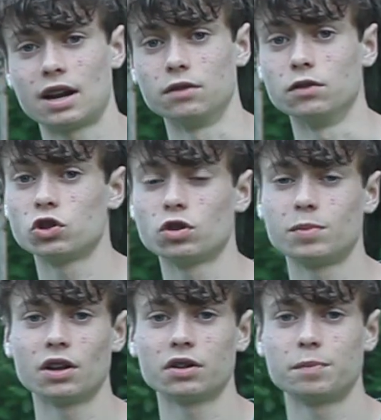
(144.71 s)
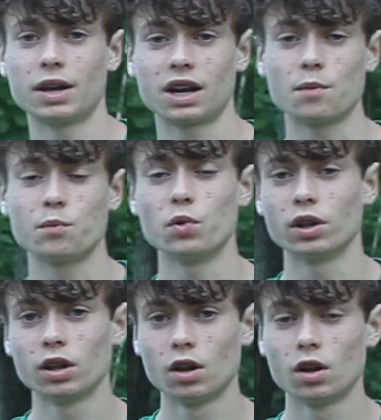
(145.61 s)
I should be able to pick up
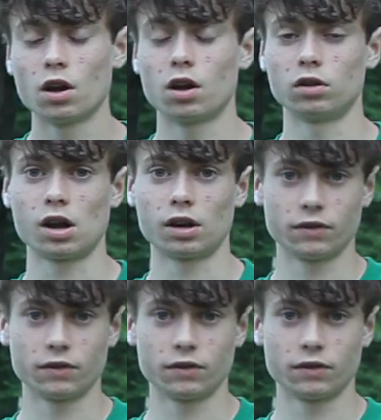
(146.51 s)
with a lot of